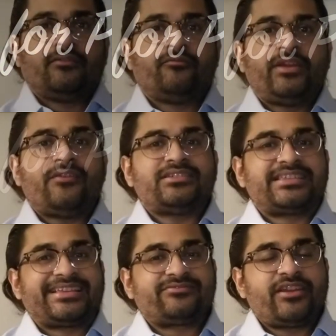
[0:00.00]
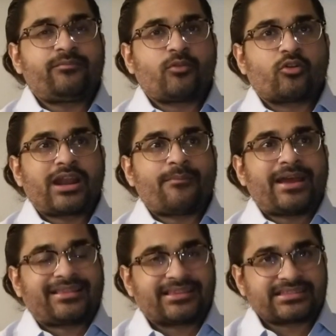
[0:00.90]
We have a 6-week program
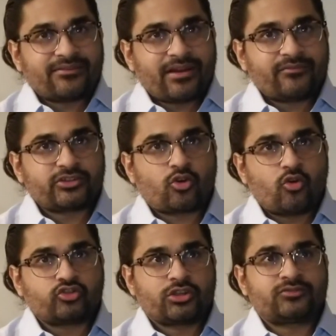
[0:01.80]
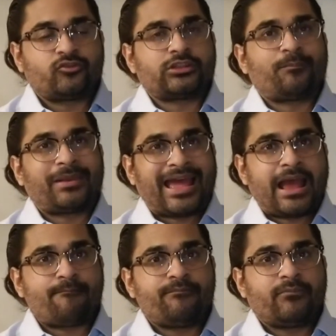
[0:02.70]
at the Survivor's courses for the
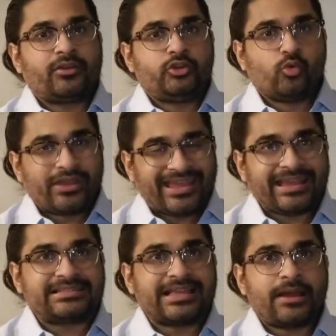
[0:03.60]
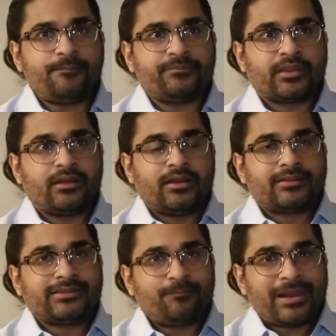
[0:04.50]
PLAB UK exam.
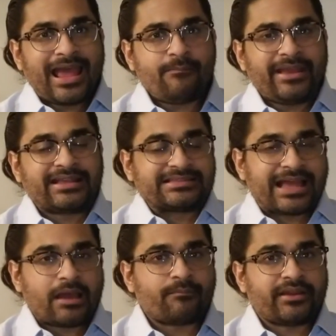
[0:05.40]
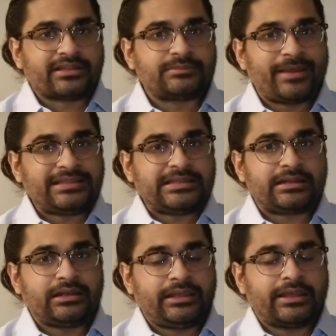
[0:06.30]
The PLAB exam is
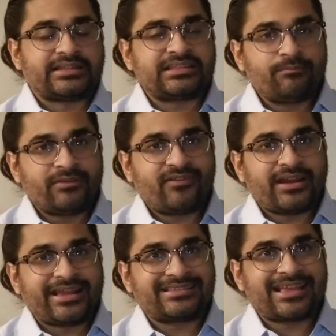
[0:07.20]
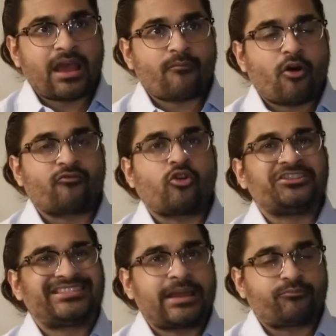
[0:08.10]
basically a simplified exam of
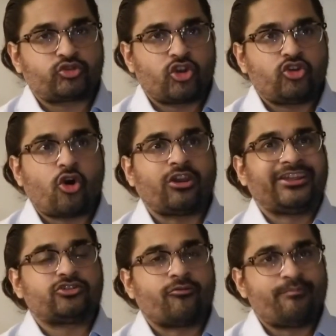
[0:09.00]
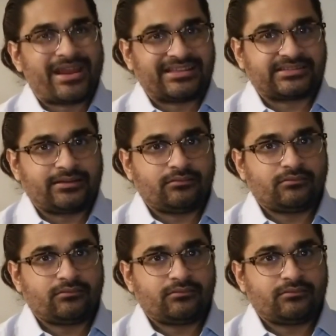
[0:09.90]
conceptual knowledge of medicine.